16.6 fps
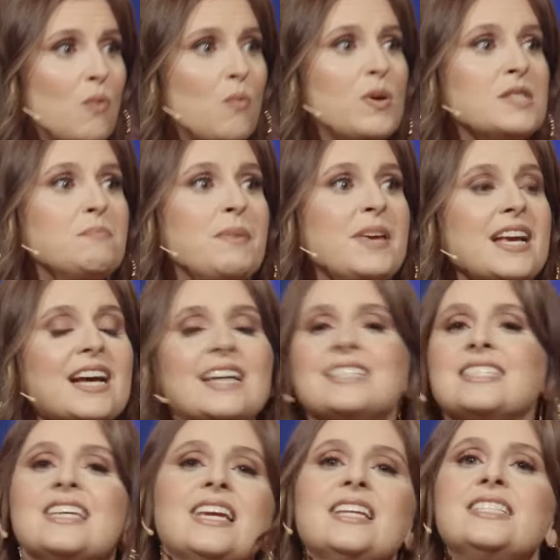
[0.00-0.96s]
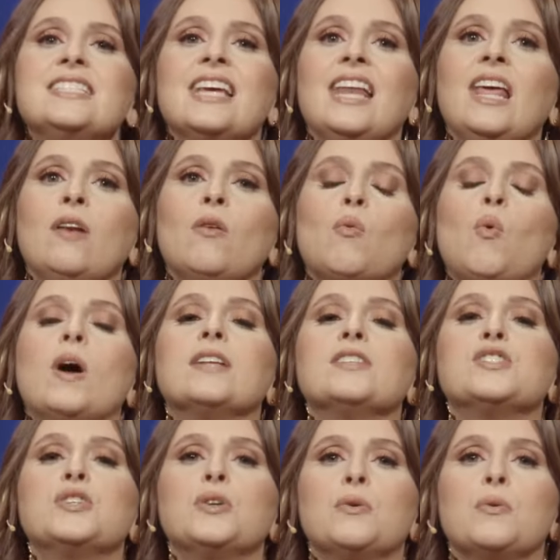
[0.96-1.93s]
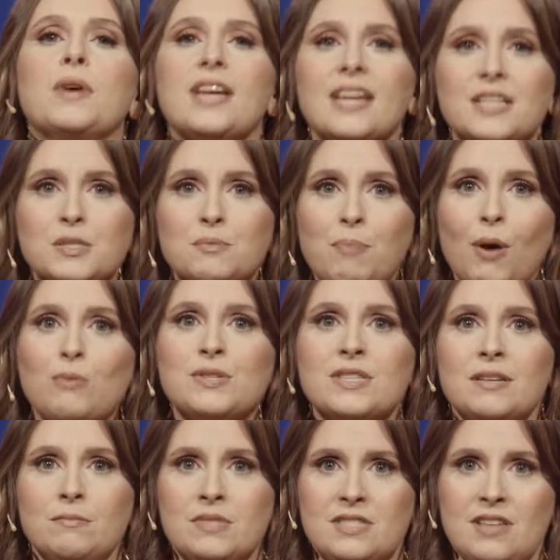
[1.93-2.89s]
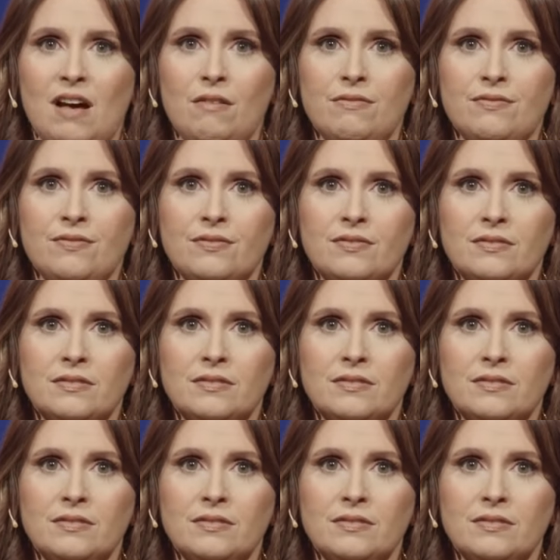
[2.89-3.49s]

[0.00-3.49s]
was because he didn't want to expose himself.